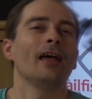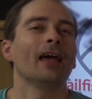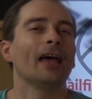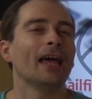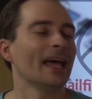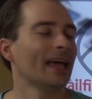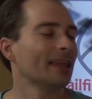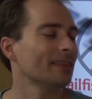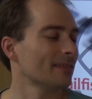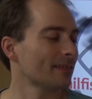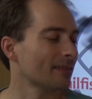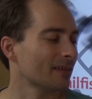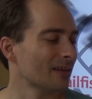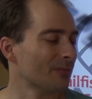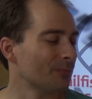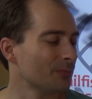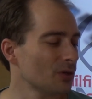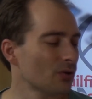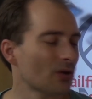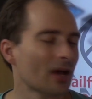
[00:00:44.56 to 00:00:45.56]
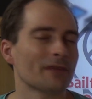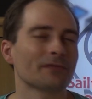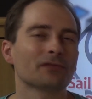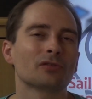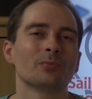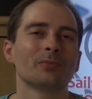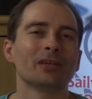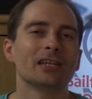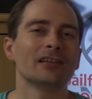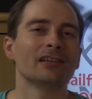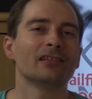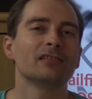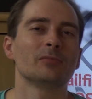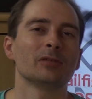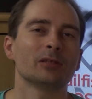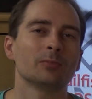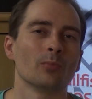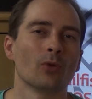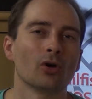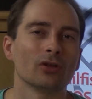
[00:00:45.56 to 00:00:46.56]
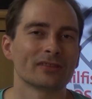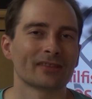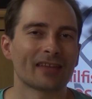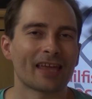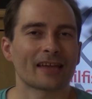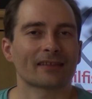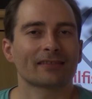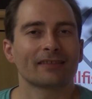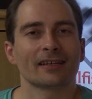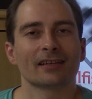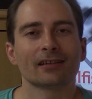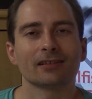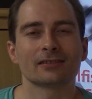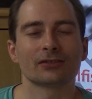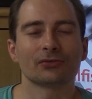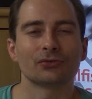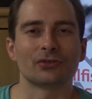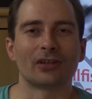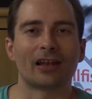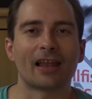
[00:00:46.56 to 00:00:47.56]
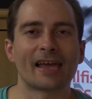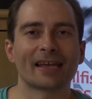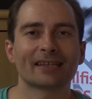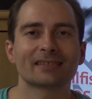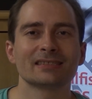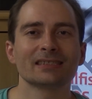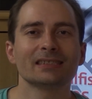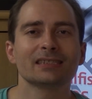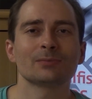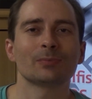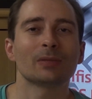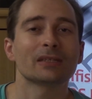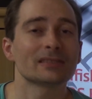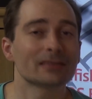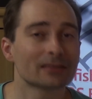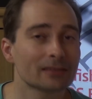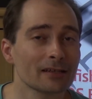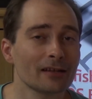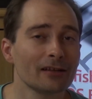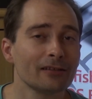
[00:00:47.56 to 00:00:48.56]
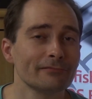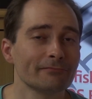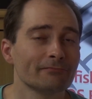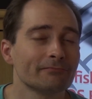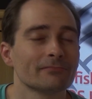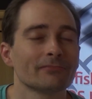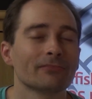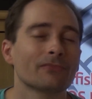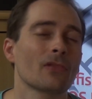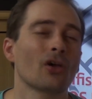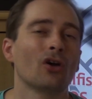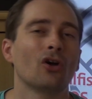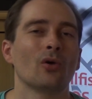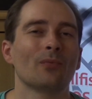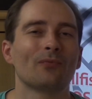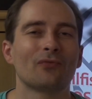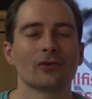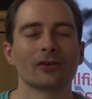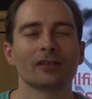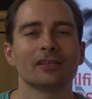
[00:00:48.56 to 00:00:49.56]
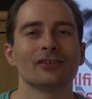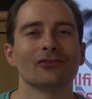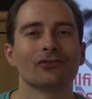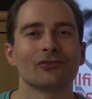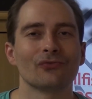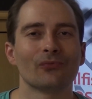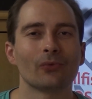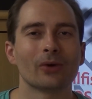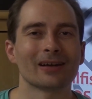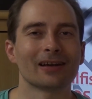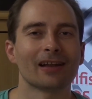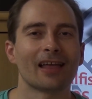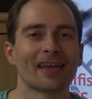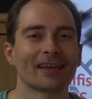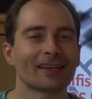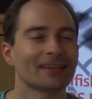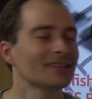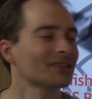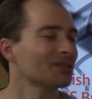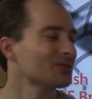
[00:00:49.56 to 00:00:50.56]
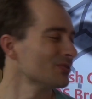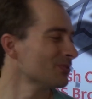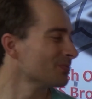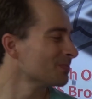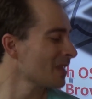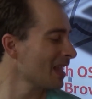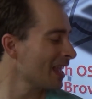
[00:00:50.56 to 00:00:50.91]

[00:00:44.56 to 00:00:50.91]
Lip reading: And you have to be a little bit more technical to like this, but still, hopefully you will like it too,